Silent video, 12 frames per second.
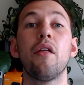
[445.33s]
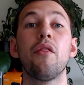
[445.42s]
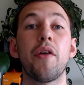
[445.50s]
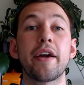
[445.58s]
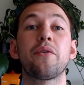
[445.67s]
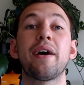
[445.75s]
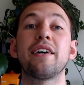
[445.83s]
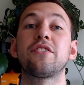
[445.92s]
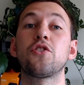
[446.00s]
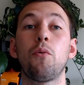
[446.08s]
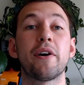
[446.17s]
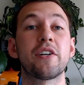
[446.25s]
Thank you guys
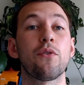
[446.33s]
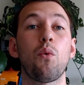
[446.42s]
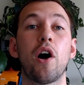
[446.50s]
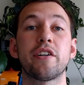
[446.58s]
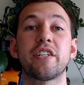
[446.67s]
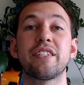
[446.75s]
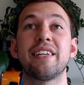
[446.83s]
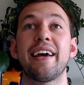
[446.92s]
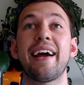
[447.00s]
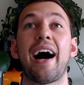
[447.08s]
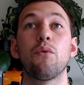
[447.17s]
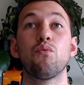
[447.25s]
so much for watching
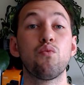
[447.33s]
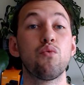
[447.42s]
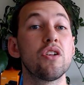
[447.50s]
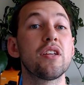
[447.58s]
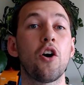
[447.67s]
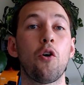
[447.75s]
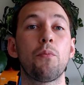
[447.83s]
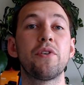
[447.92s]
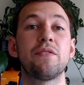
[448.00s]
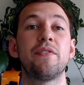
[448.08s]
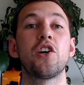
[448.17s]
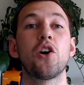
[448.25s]
today. I really hope
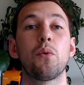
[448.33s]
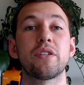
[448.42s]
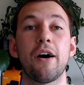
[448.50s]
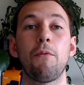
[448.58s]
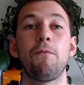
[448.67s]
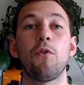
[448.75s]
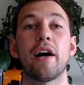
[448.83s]
this video was helpful.